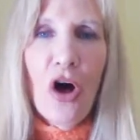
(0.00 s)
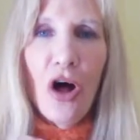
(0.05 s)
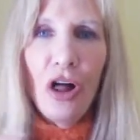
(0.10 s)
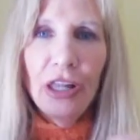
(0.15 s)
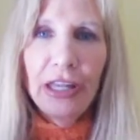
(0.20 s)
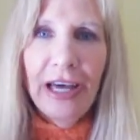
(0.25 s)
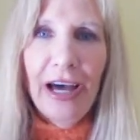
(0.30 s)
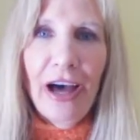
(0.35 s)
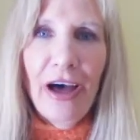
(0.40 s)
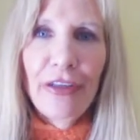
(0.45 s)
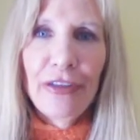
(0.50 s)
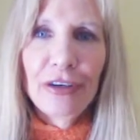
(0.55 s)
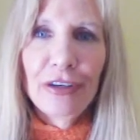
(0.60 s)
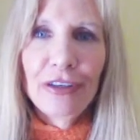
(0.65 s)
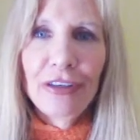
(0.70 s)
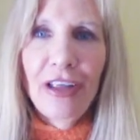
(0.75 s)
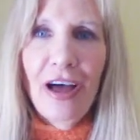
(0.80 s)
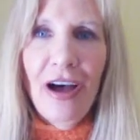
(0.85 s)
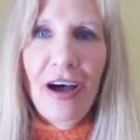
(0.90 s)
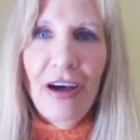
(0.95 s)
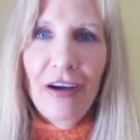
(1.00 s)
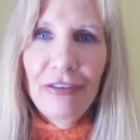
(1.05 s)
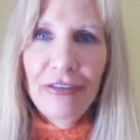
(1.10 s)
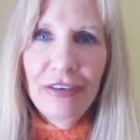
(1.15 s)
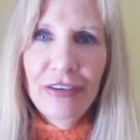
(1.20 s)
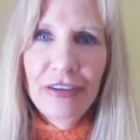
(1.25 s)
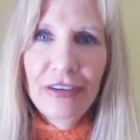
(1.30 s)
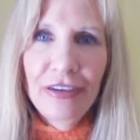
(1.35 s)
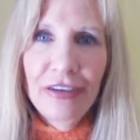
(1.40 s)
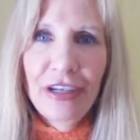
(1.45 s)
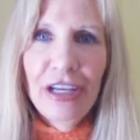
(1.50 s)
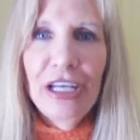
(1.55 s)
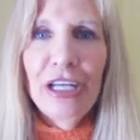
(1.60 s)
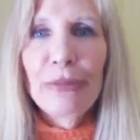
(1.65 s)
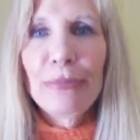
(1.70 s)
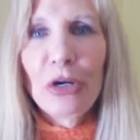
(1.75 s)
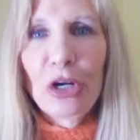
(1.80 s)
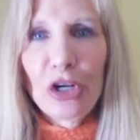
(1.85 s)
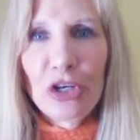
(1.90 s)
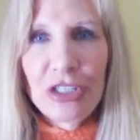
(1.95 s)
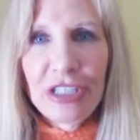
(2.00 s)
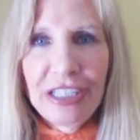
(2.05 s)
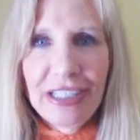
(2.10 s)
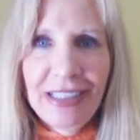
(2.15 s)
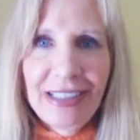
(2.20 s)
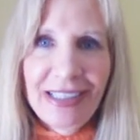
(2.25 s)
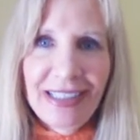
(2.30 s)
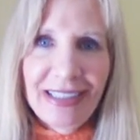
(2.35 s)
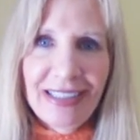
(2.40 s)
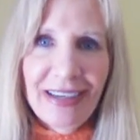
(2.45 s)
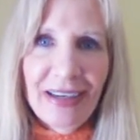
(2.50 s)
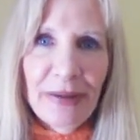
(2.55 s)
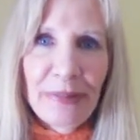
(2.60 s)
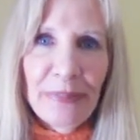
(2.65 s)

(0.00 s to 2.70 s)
all other love emerges.